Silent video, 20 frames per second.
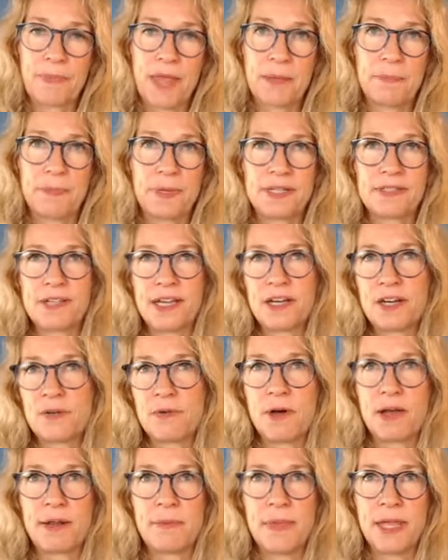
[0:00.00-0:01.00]
because I don't
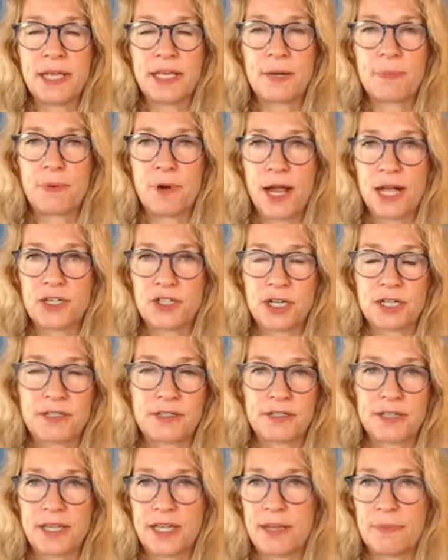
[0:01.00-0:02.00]
want to make it a project
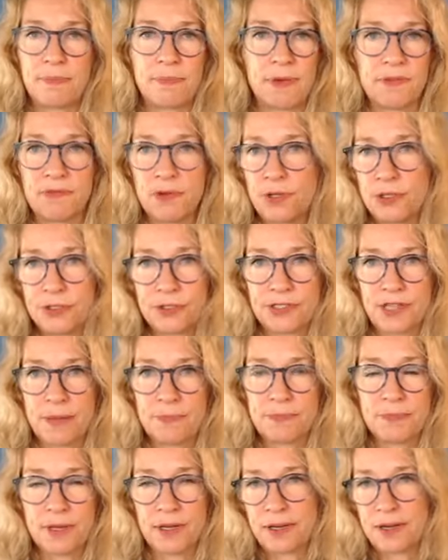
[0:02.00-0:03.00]
to keep my folders
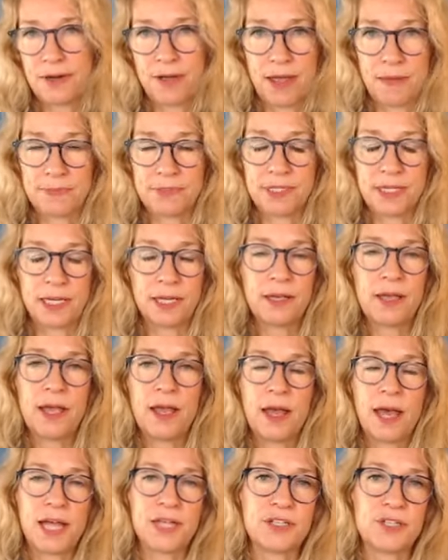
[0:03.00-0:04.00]
empty.
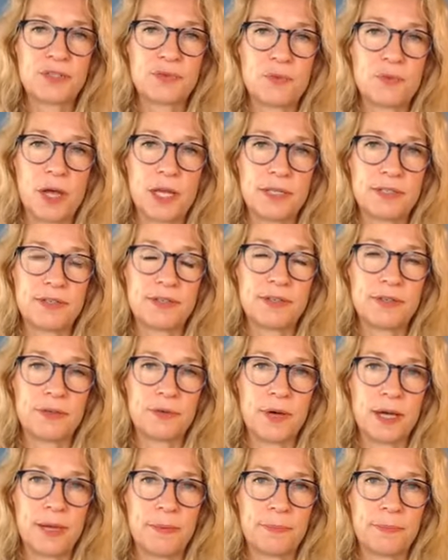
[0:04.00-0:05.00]
I just want
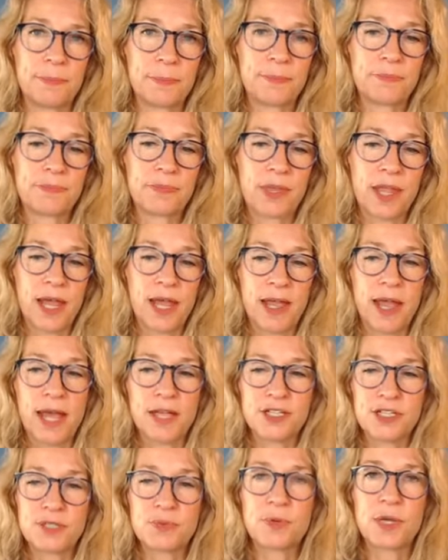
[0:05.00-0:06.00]
to I
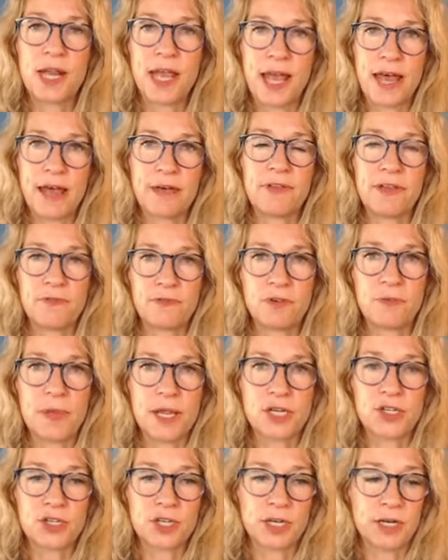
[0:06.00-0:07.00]
just want to have
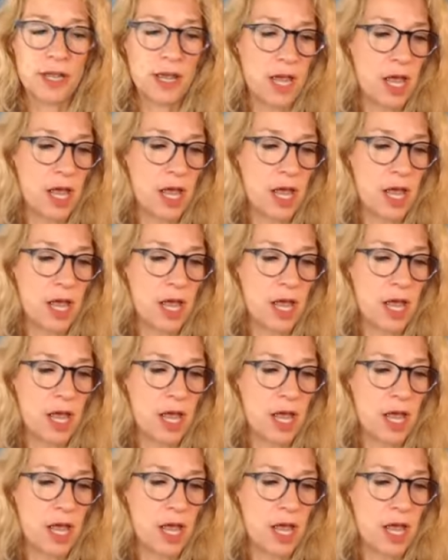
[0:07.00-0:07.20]
information